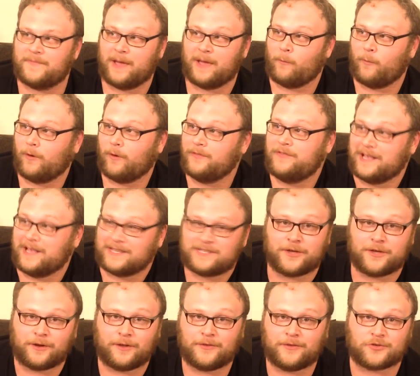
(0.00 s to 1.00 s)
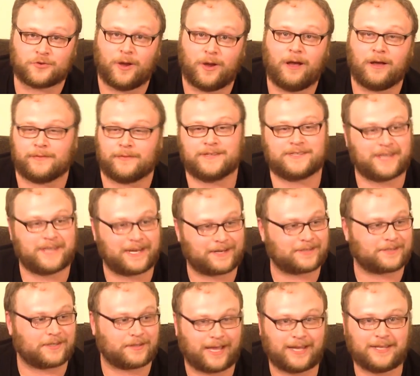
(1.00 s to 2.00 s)
That's good on the draw. This deck
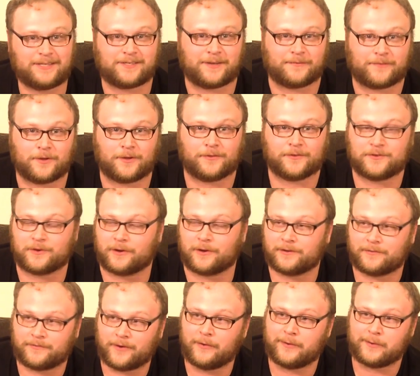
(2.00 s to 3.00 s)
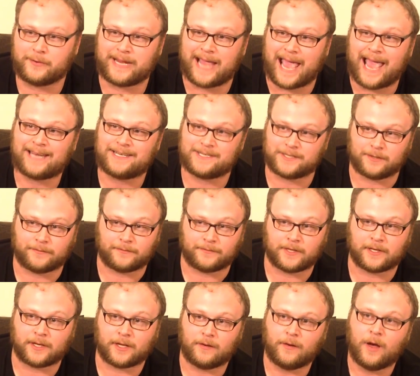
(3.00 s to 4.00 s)
does a lot of stuff good on the draw. It's very reactive,
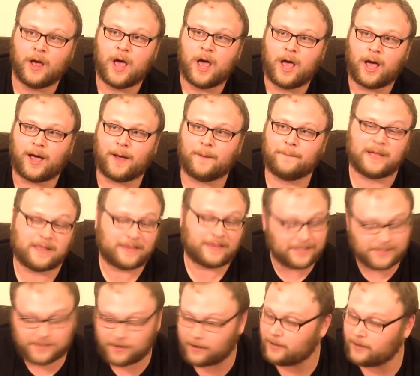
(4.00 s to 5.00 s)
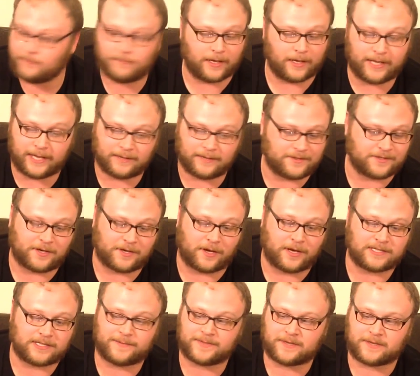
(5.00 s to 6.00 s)
you know. But this card, again, just
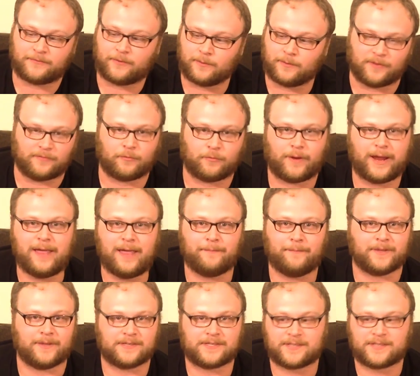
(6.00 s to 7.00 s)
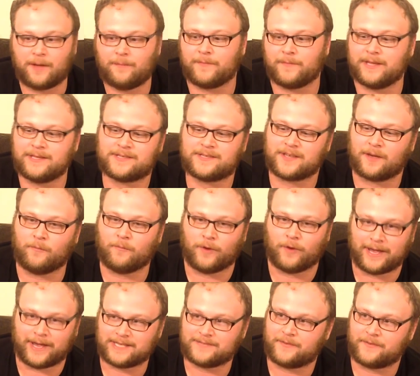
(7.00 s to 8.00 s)
awesome. It's a form of ramp in some
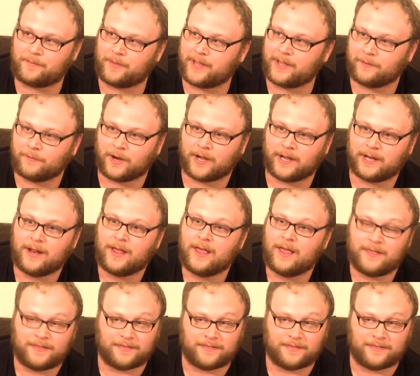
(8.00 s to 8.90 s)
ways, if you play it right.